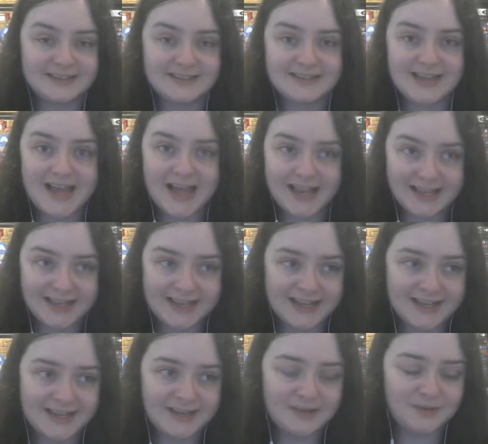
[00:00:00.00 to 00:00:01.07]

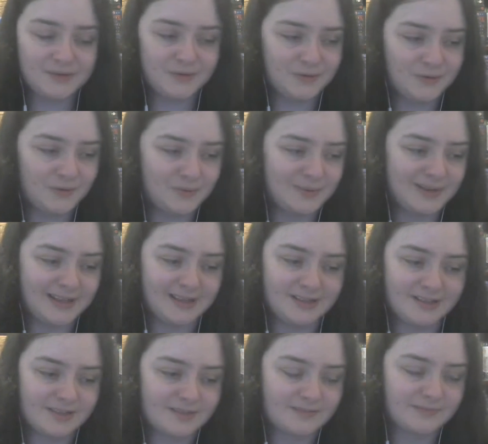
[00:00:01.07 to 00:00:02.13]
Tally or
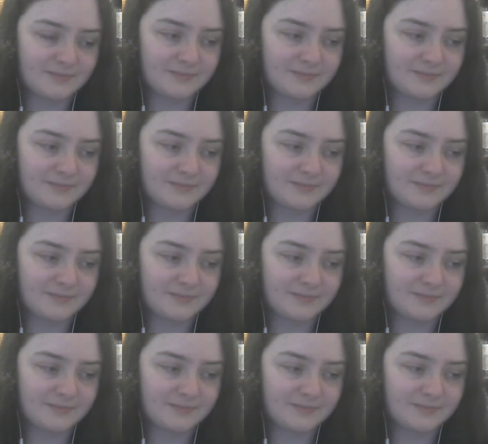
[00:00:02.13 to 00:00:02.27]
with